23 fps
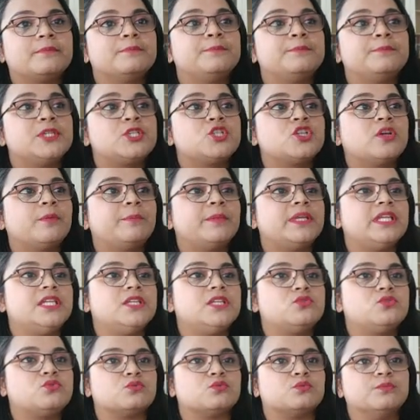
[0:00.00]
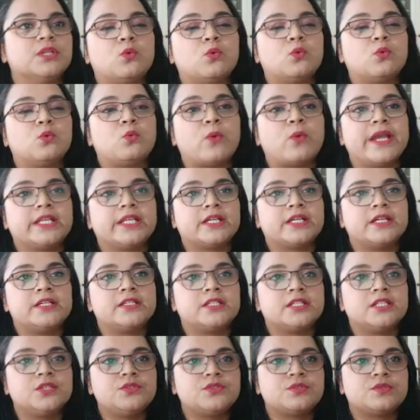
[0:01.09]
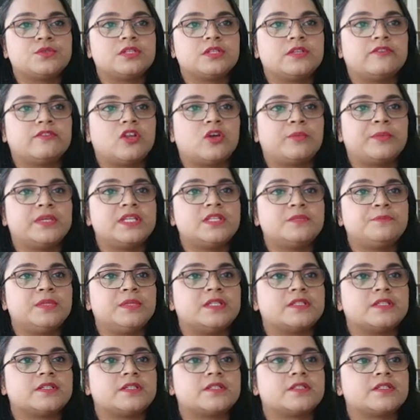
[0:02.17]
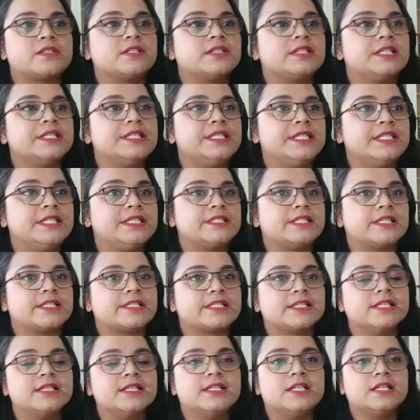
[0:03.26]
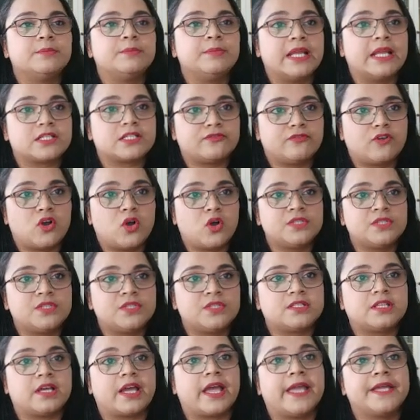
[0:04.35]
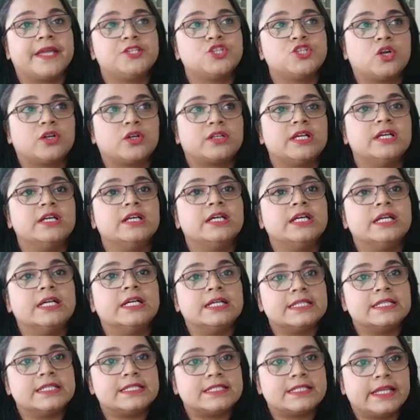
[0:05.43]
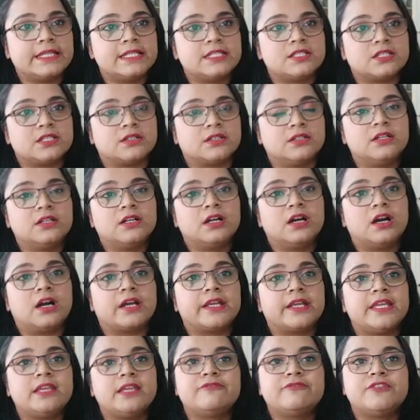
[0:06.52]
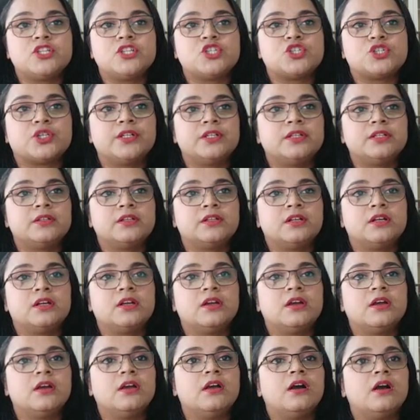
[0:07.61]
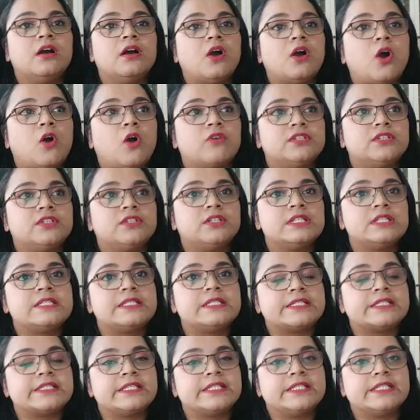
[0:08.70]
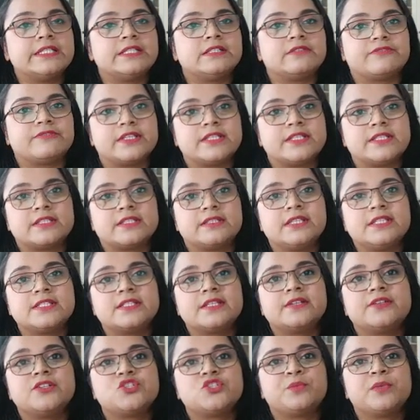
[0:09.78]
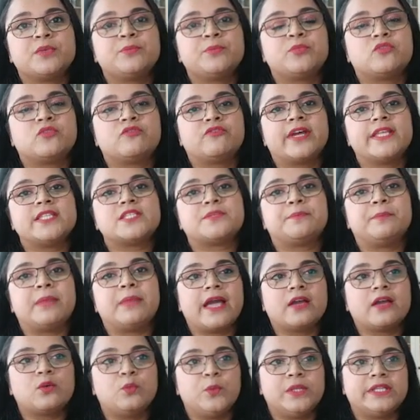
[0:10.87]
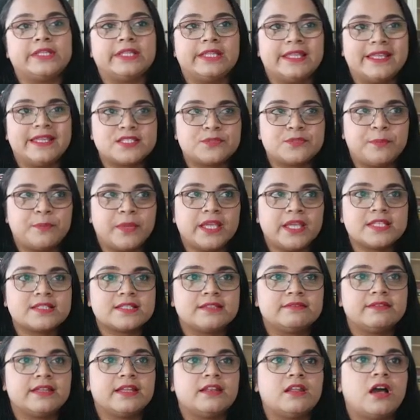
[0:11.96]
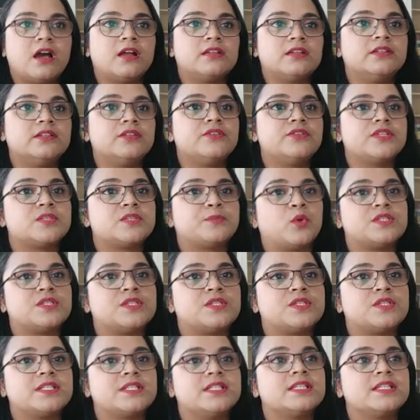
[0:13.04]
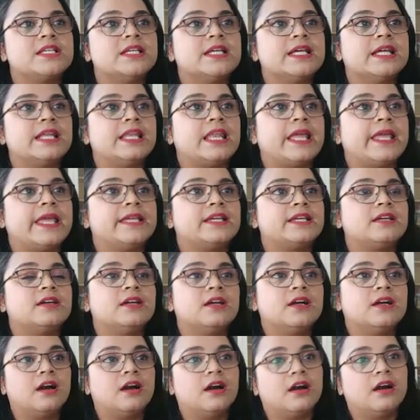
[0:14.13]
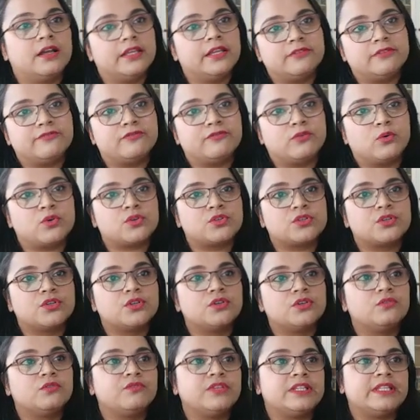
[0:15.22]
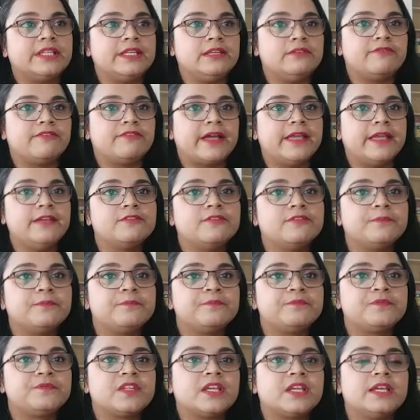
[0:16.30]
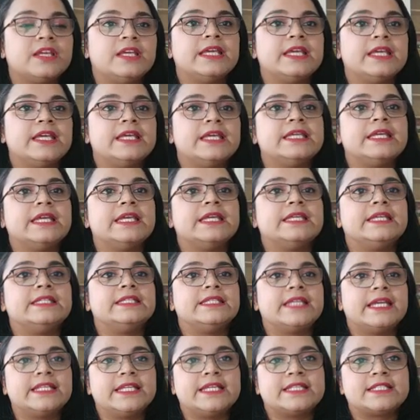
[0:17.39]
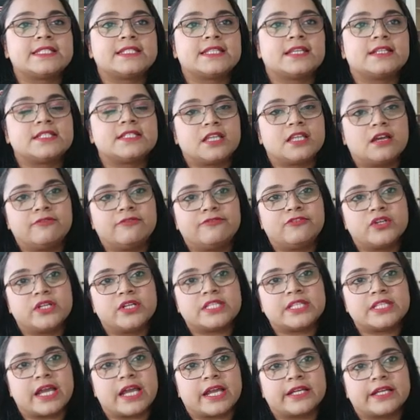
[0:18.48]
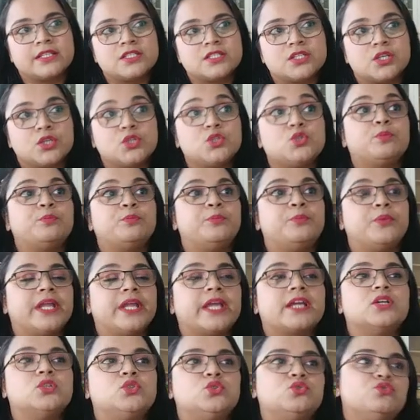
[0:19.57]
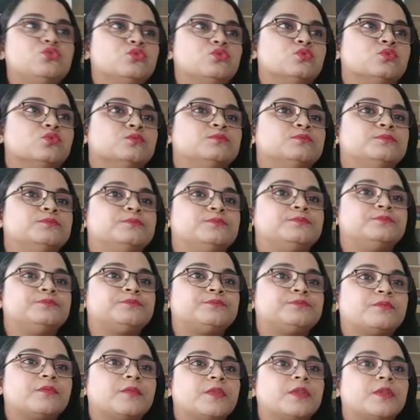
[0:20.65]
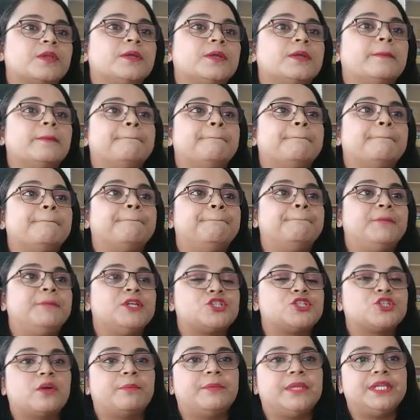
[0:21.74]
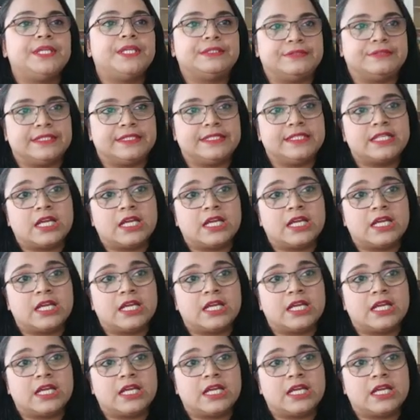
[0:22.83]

Bishop e2. White continues to develop his pieces. d6. Black forms the hedgehog center, a key feature of the Sicilian defense. This arrangement provides black with less space than other responses like e4 with e5. Yet it's tough for attackers to break through. Bishop e3.